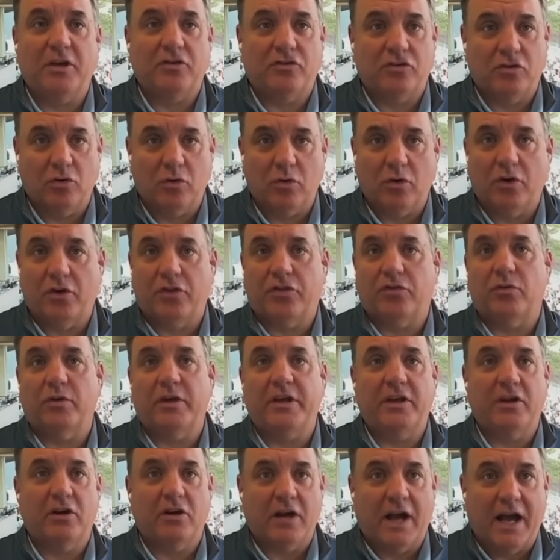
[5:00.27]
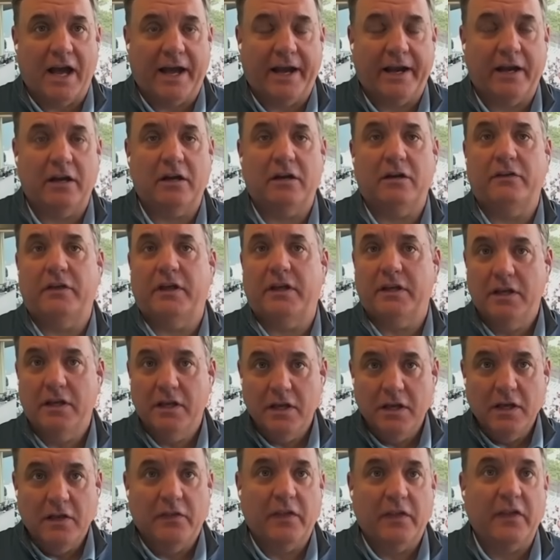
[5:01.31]
a two or three year hire, that
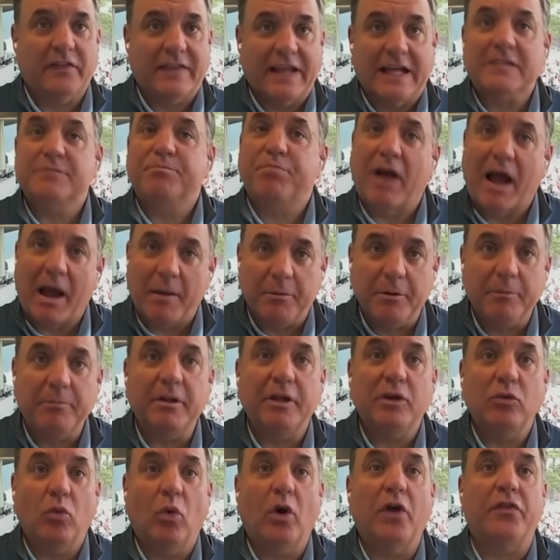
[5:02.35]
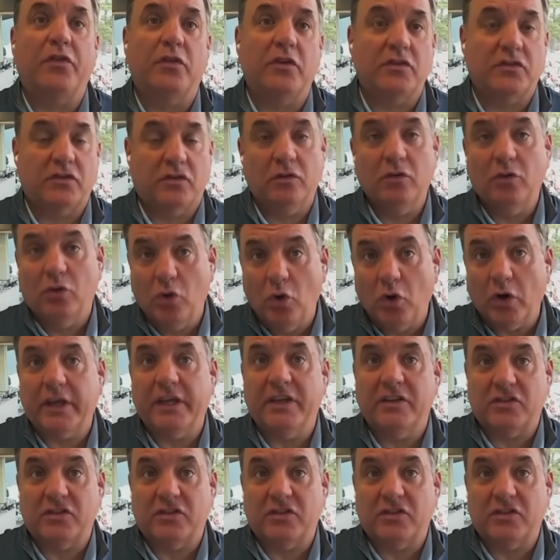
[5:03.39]
that that's probably what this look